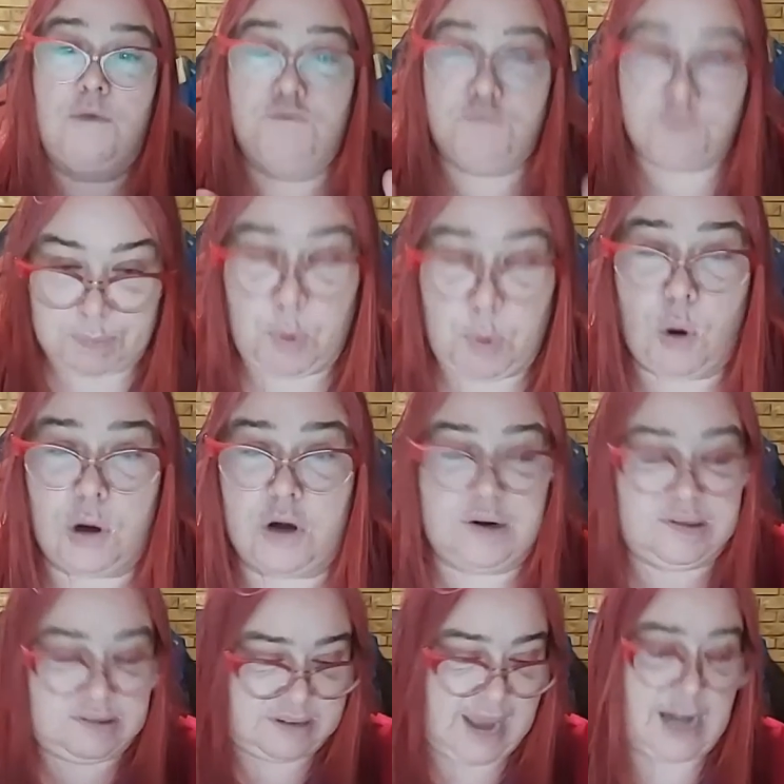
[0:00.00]

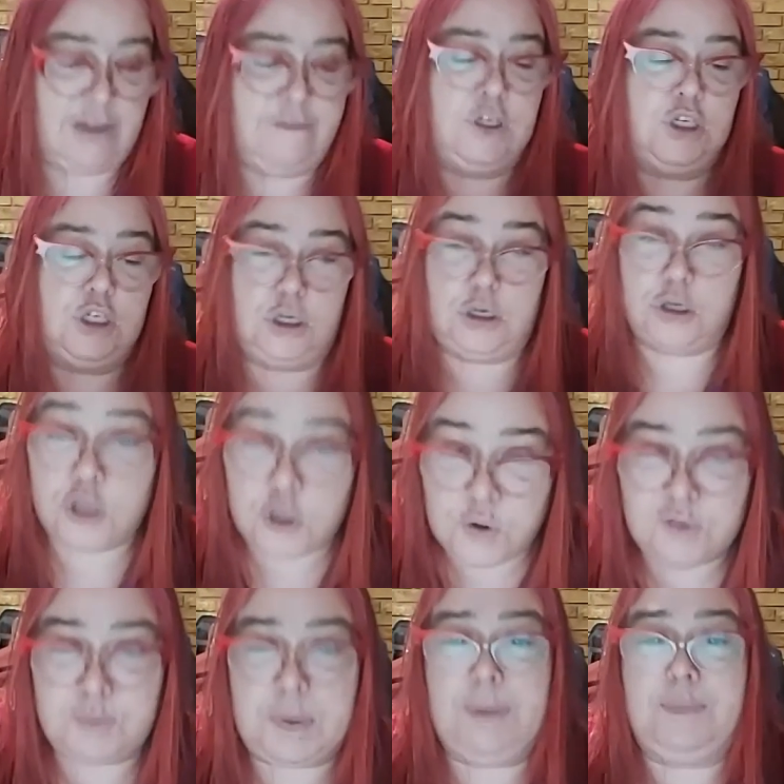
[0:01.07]
reporters, television,
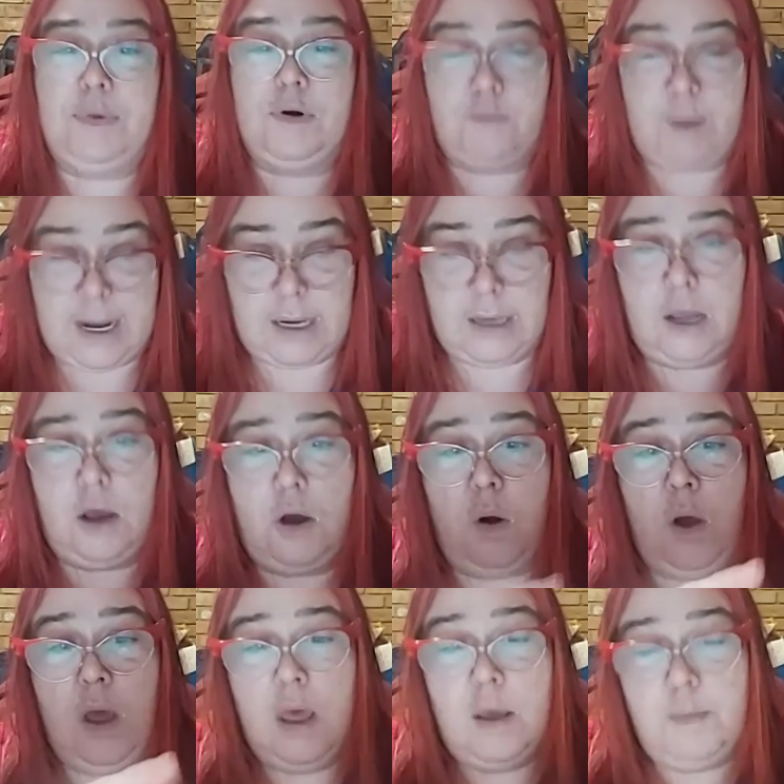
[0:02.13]
newspaper, radio,